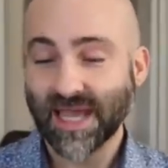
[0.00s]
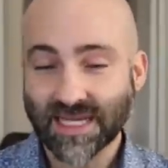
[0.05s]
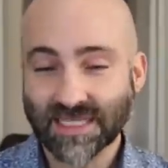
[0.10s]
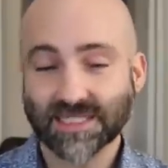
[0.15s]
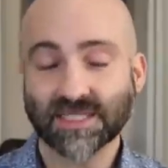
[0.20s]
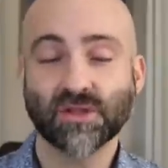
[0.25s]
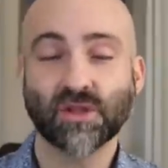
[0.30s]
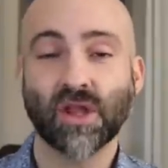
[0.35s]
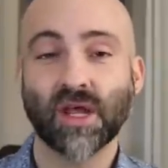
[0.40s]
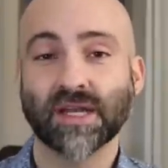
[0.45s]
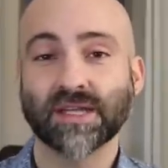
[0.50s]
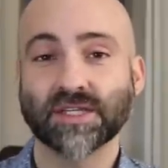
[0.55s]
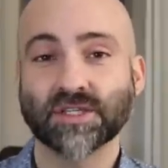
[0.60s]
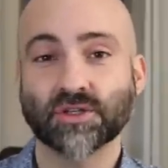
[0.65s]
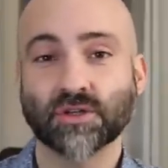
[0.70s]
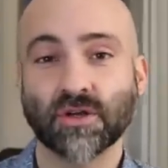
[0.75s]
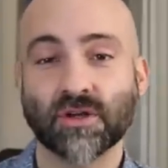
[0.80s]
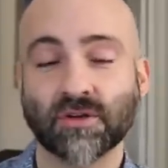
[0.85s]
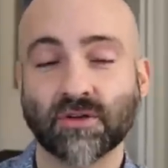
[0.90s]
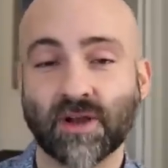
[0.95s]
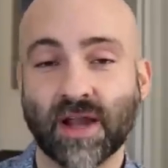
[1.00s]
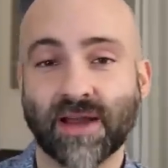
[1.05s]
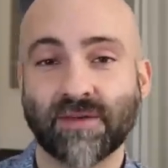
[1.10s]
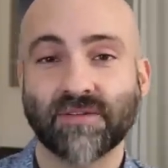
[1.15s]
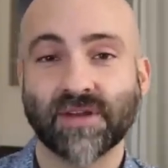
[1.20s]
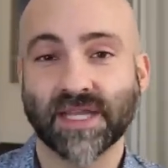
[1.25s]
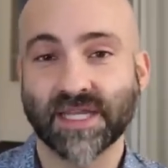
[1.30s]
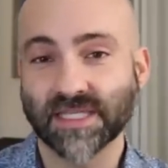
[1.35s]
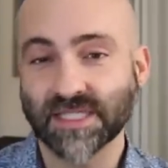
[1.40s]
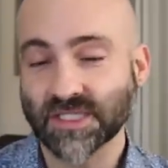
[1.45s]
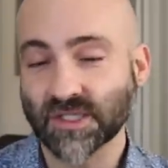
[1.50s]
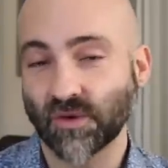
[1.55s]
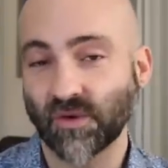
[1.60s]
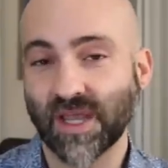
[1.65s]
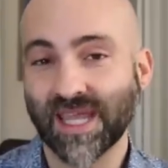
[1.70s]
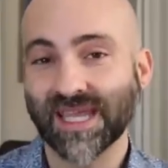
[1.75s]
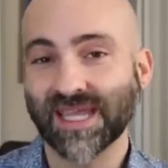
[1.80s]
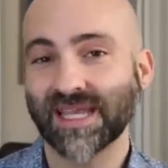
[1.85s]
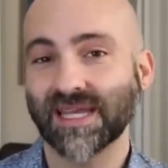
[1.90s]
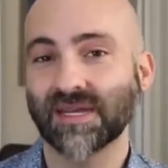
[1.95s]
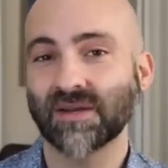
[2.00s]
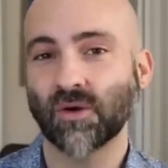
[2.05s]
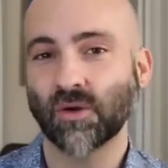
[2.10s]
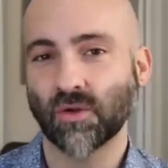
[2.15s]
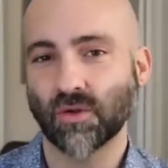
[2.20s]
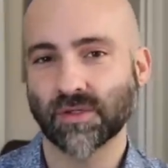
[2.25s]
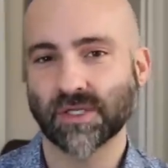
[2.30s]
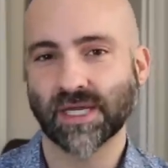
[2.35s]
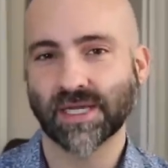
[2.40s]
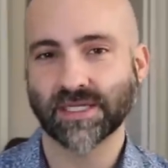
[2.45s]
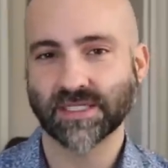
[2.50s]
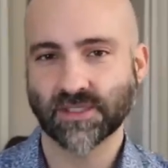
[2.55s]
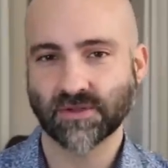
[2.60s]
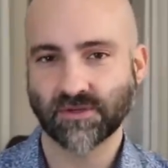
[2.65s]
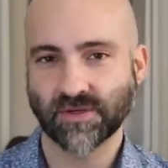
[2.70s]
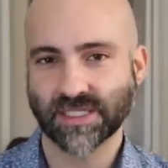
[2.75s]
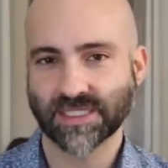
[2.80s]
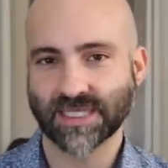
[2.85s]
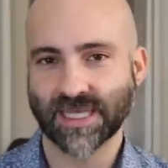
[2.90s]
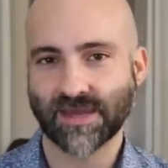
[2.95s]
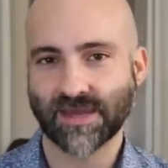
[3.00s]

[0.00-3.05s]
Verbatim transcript: has a lot of strong gravity, and so it can hold on to its